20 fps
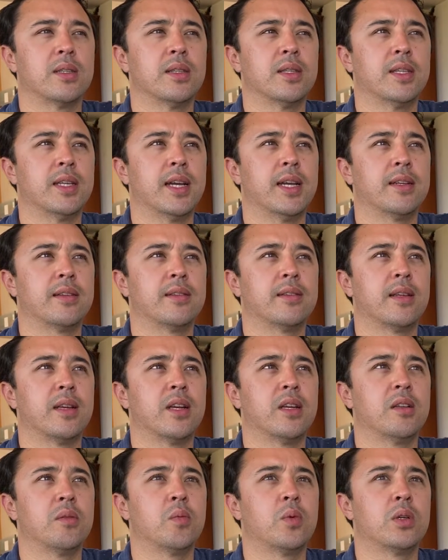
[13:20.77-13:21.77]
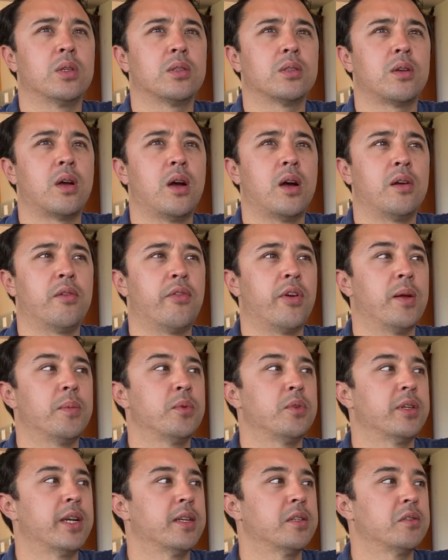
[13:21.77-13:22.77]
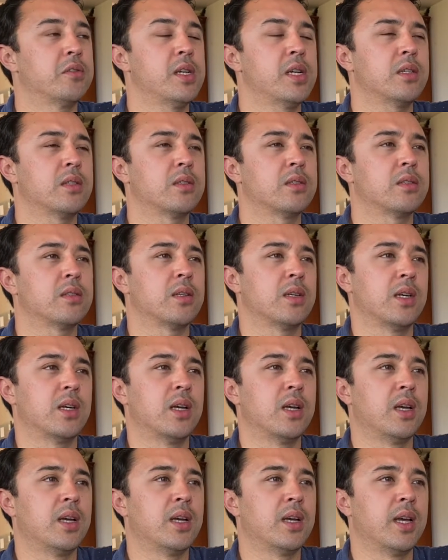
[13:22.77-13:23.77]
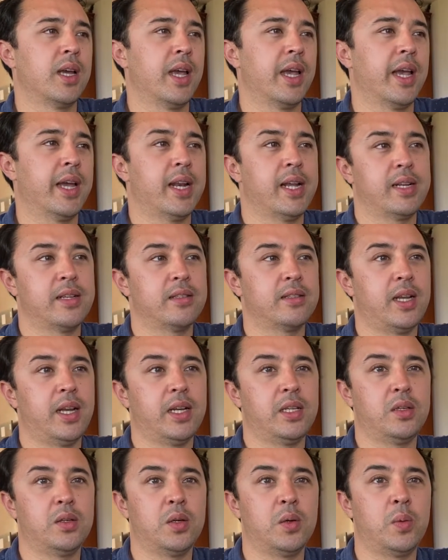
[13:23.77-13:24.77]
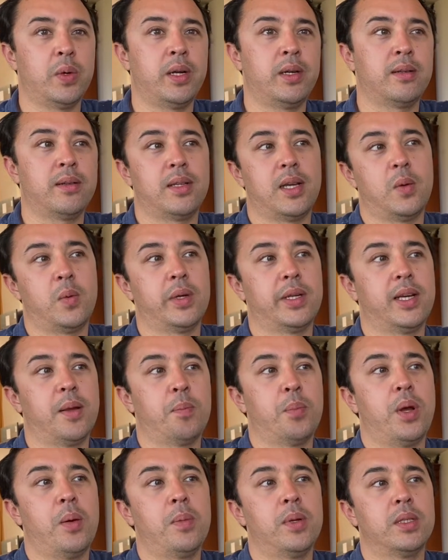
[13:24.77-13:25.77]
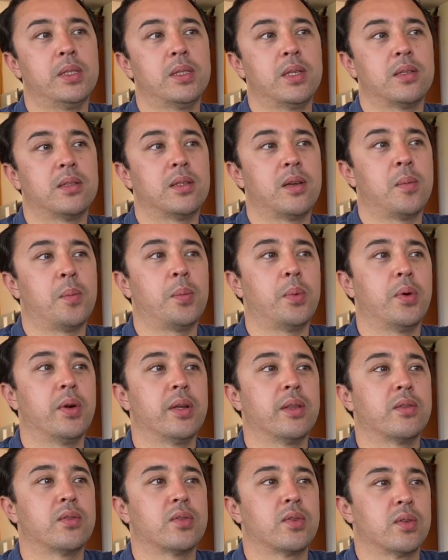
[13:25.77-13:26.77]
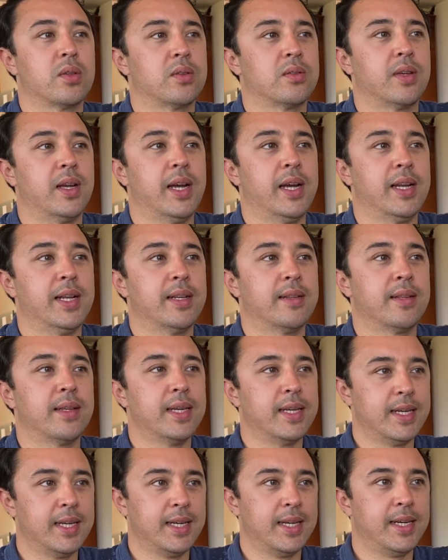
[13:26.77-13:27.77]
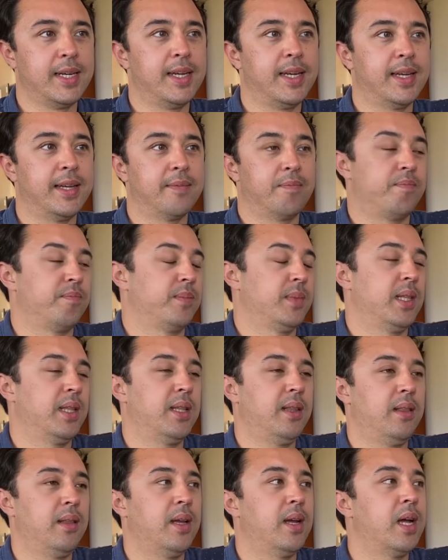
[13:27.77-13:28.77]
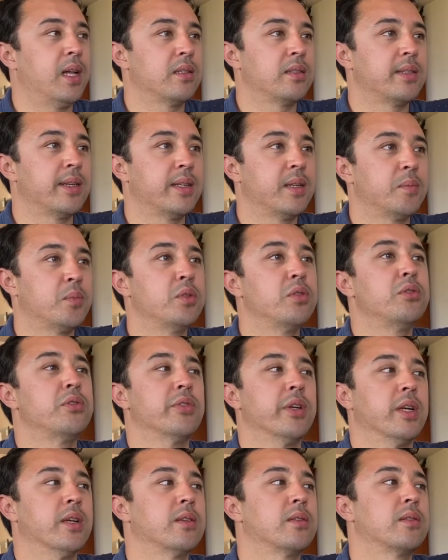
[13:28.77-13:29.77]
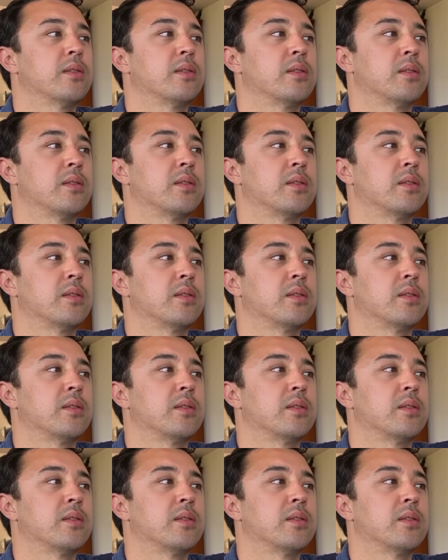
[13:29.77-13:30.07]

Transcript: that it was hard for him to get tricks, and I decided, you know what, I want to get published at some point. So I decided I'll send him 2 tricks.